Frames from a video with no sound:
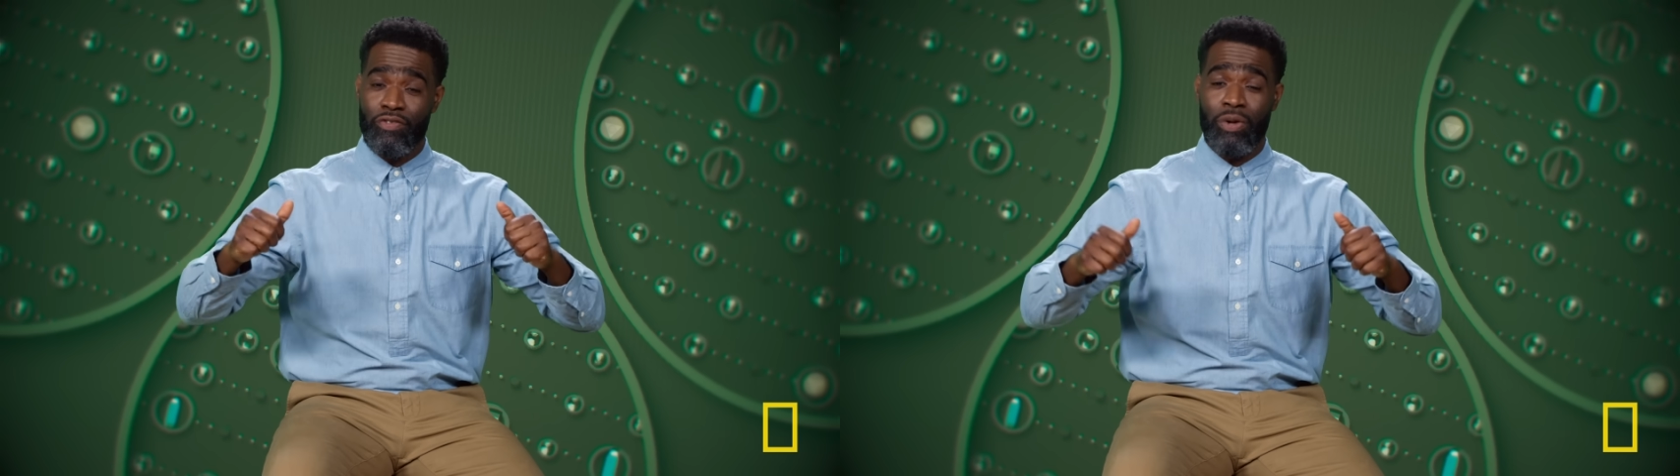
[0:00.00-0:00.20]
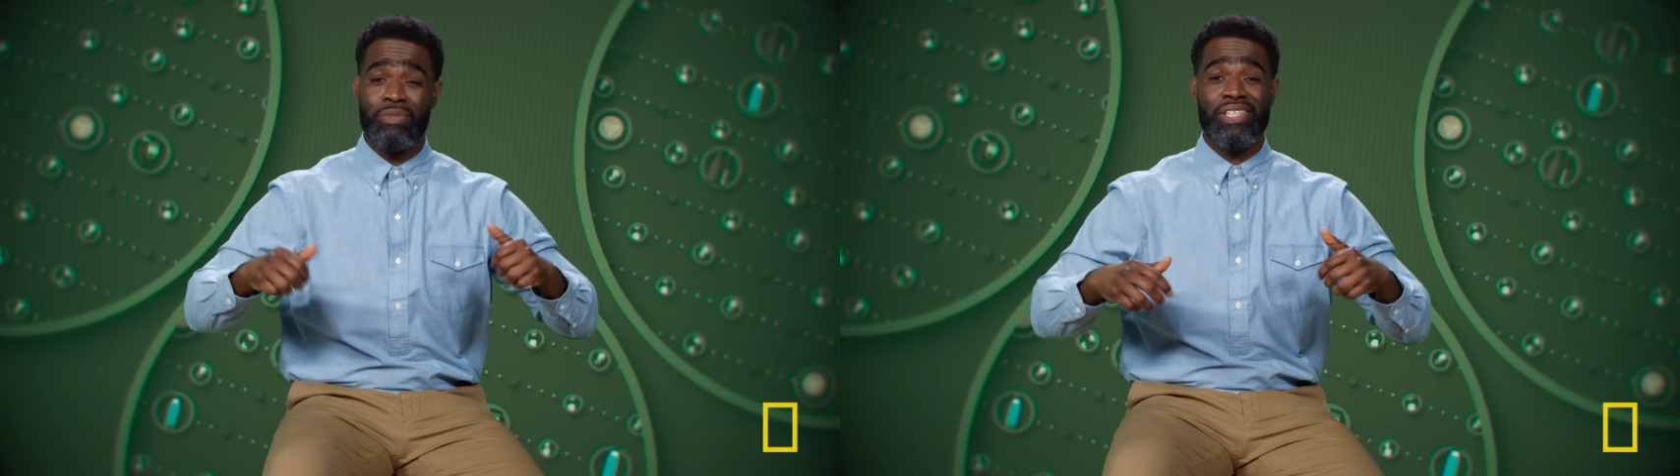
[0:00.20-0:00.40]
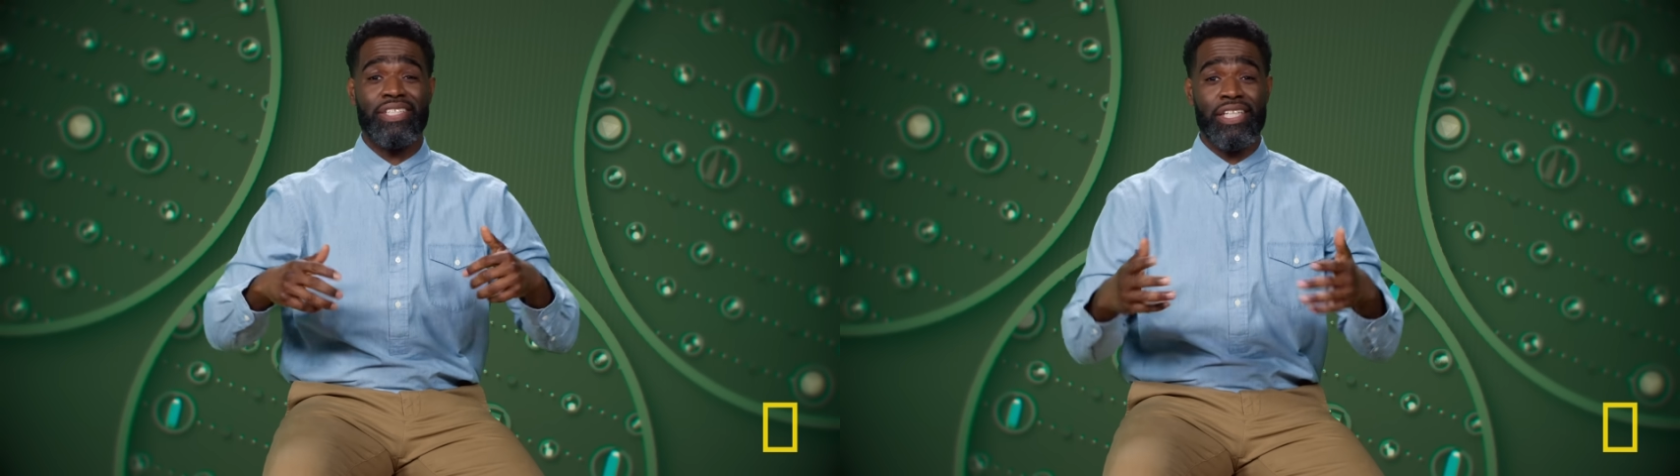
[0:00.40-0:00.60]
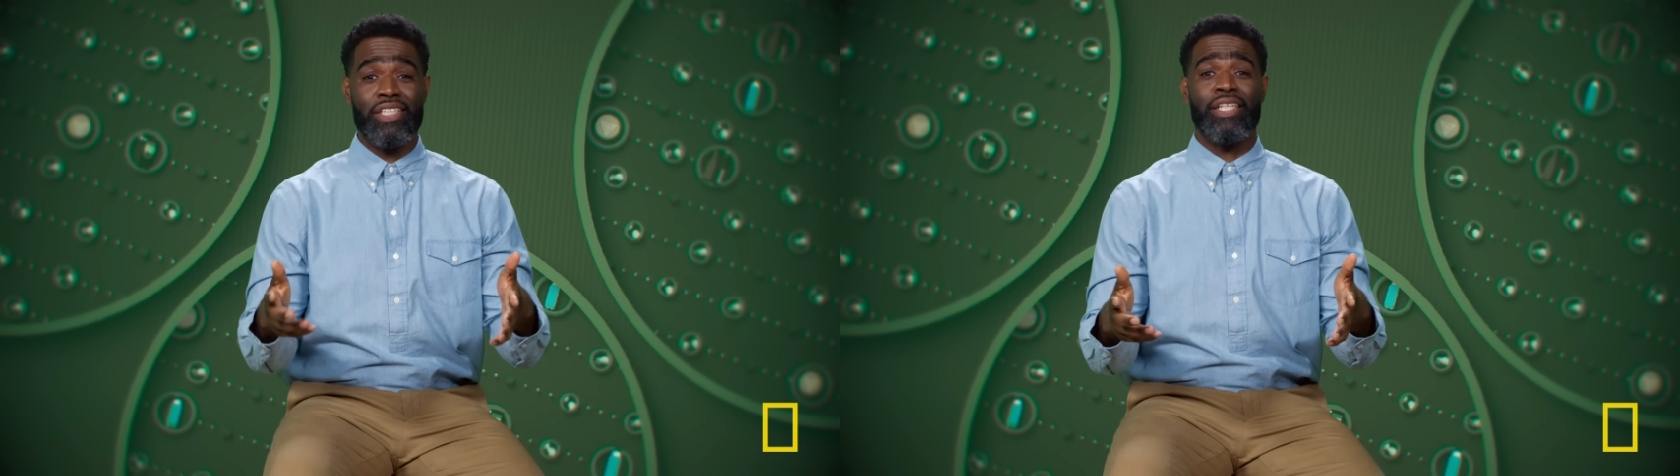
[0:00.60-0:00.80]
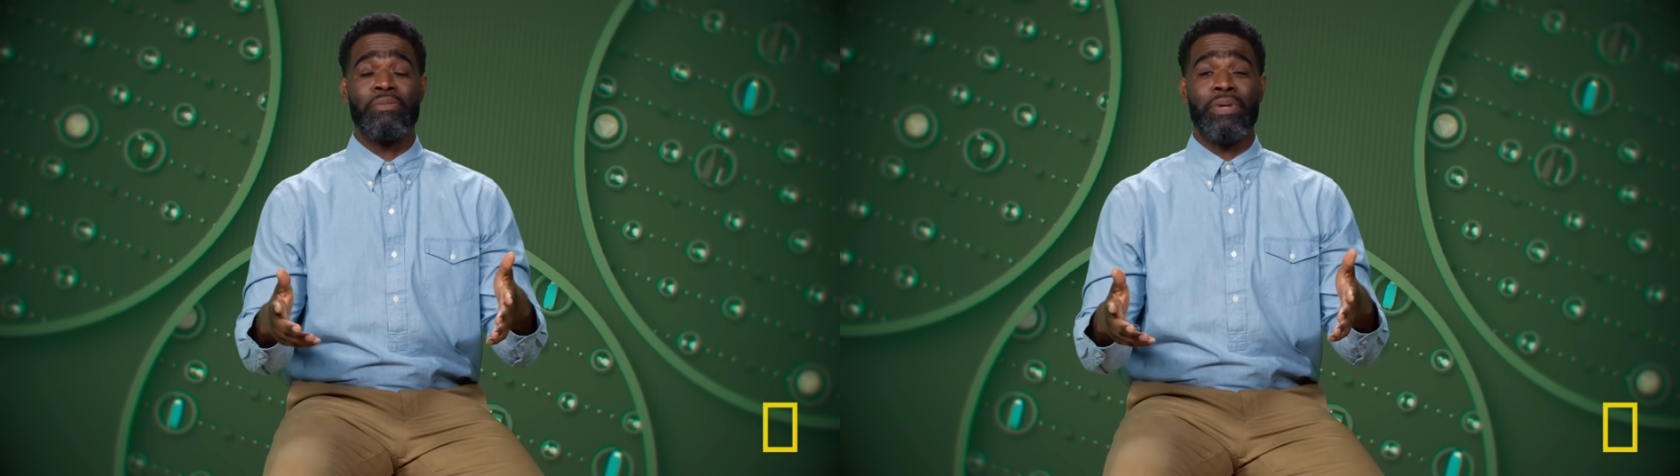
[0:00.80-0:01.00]
from
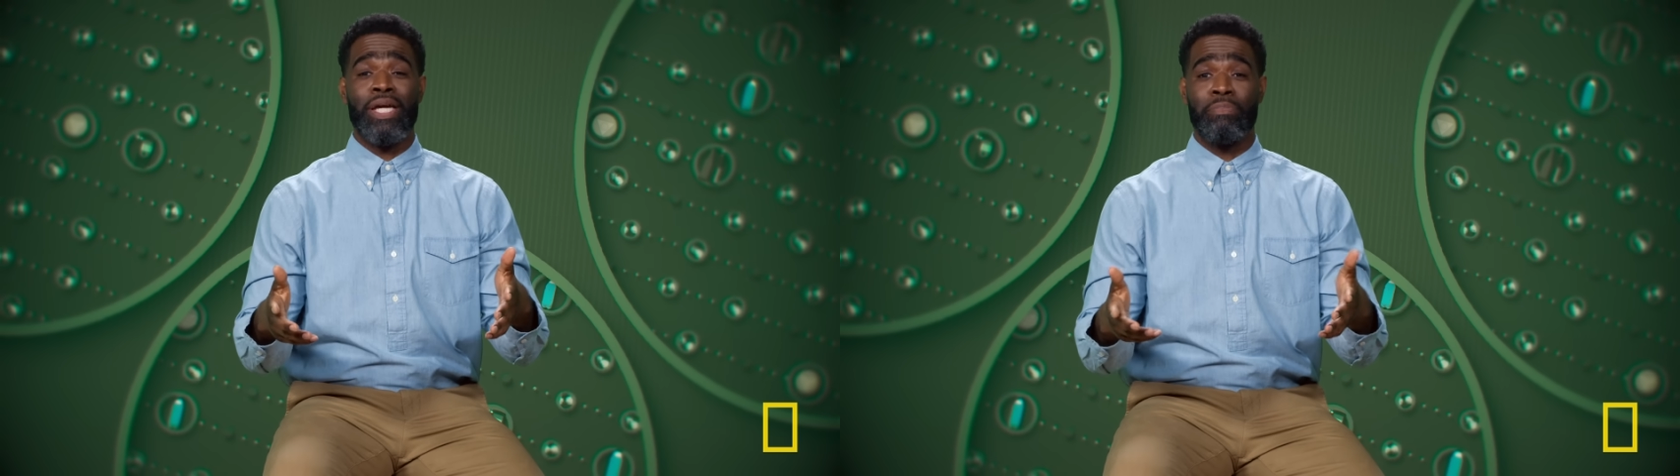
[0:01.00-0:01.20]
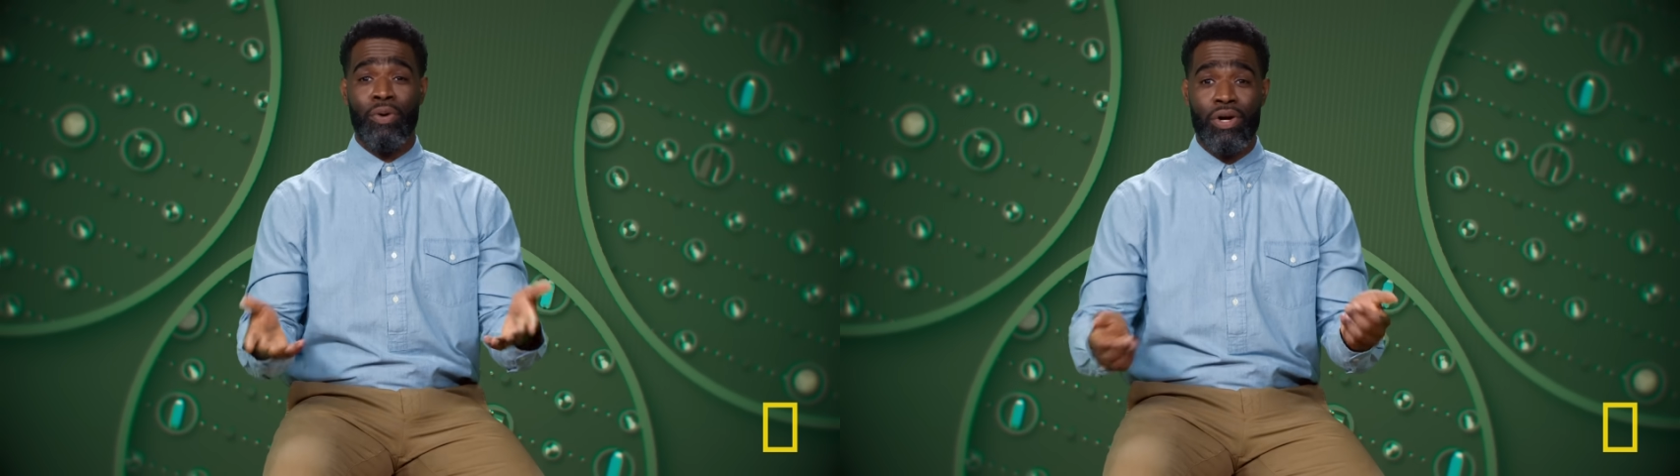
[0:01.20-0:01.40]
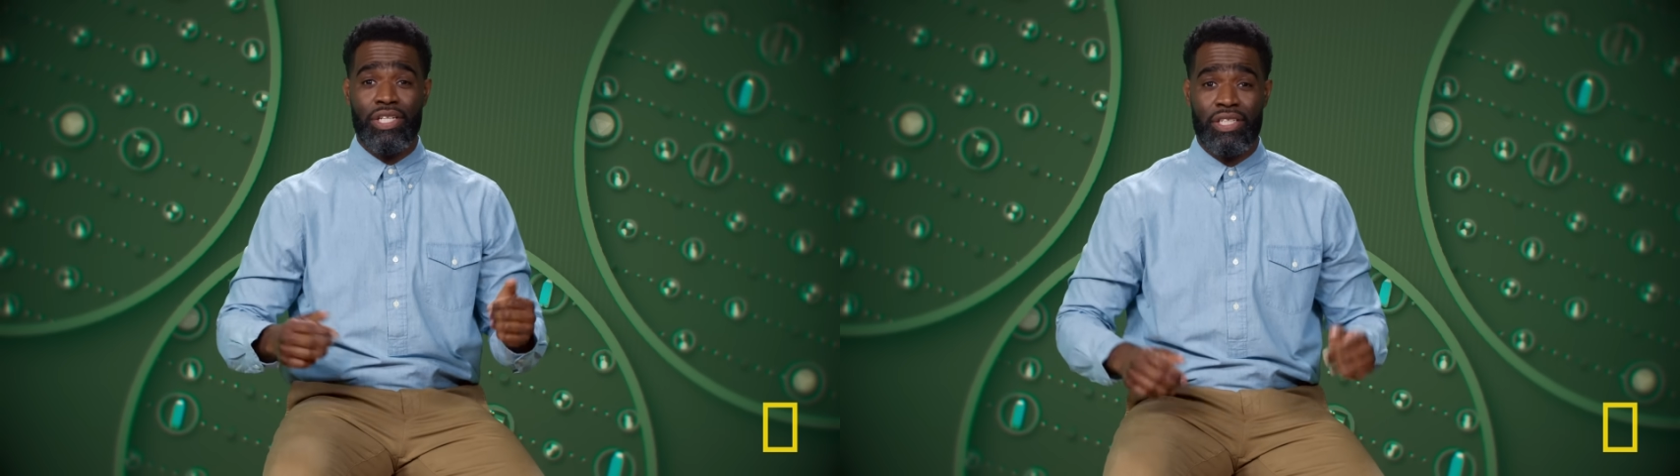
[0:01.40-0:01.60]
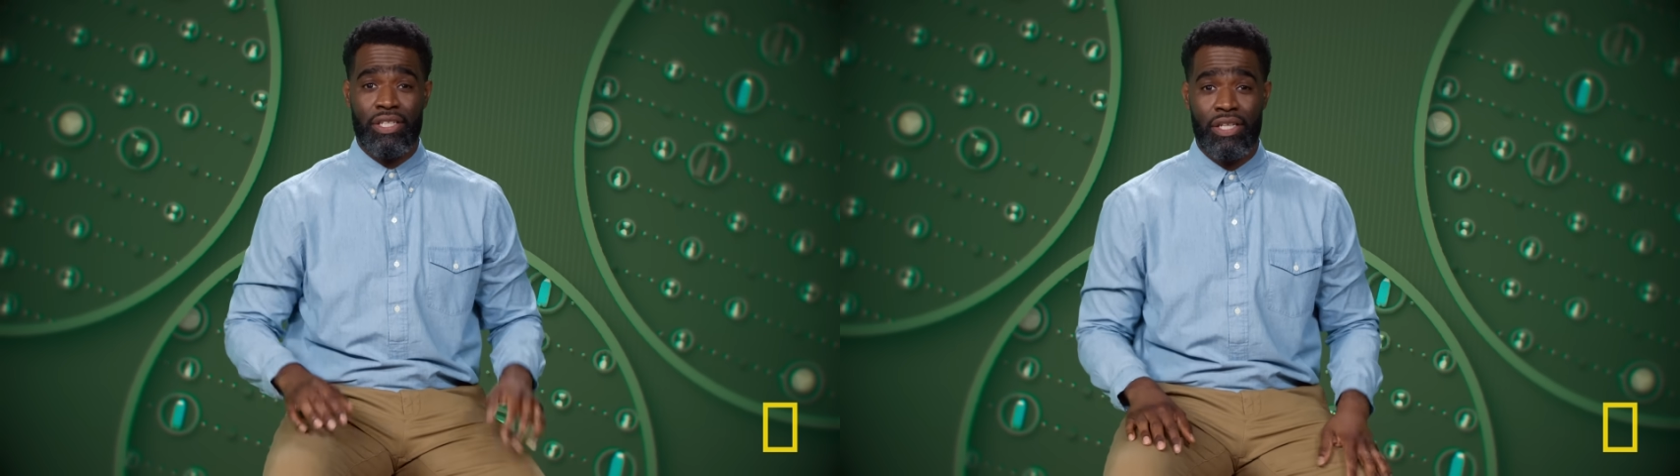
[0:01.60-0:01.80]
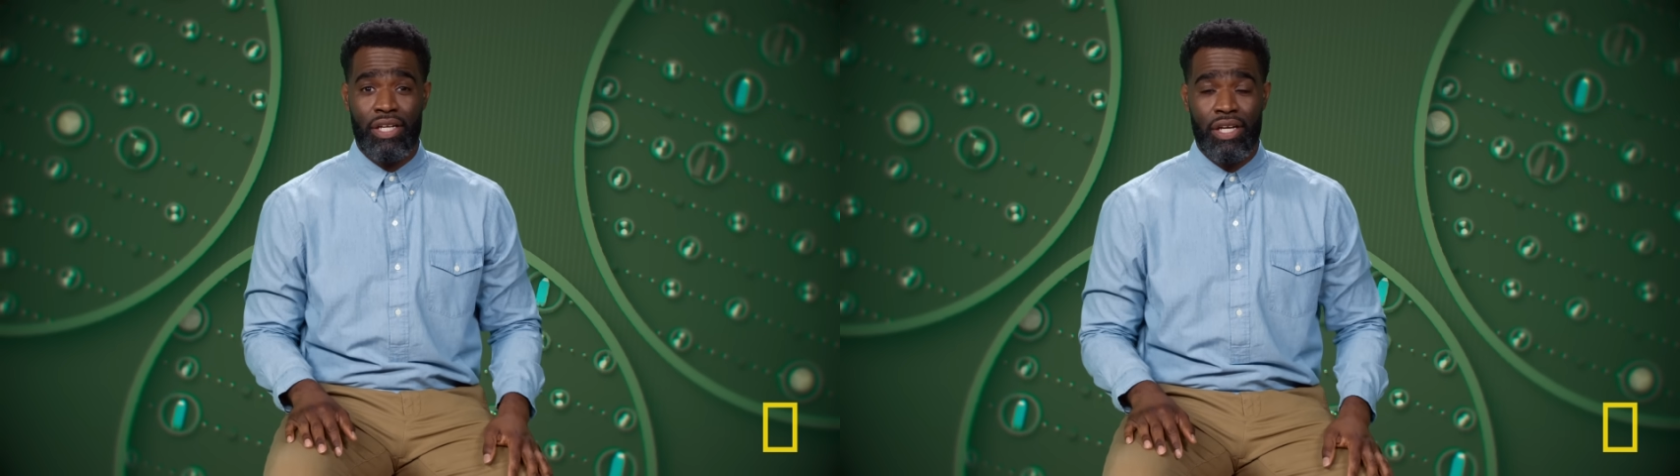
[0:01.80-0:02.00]
essentially being poisoned,